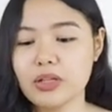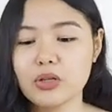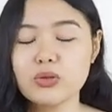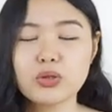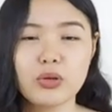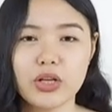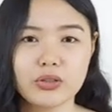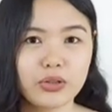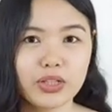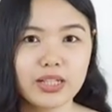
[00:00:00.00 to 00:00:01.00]
Ang
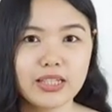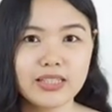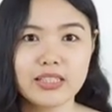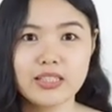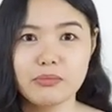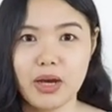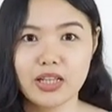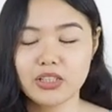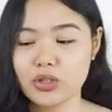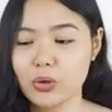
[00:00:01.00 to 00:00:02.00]
nagustuhan ko rin is it's
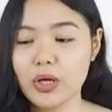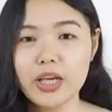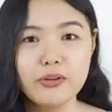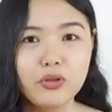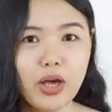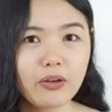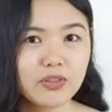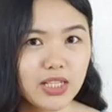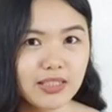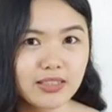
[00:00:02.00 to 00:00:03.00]
mild. So if you
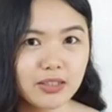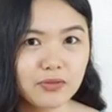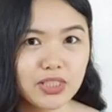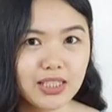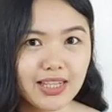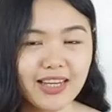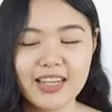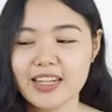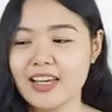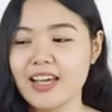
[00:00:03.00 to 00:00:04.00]
have sensitive
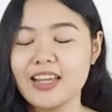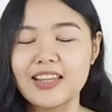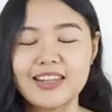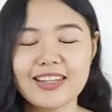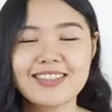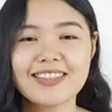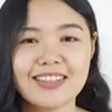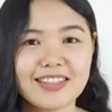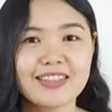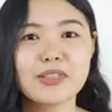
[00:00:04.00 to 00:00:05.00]
skin,
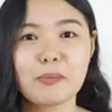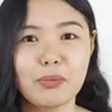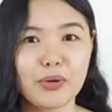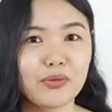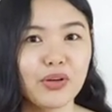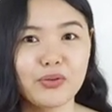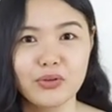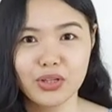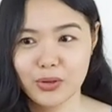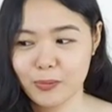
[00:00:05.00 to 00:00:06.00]
this is
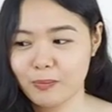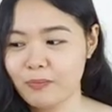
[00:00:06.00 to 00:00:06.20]
perfect for you.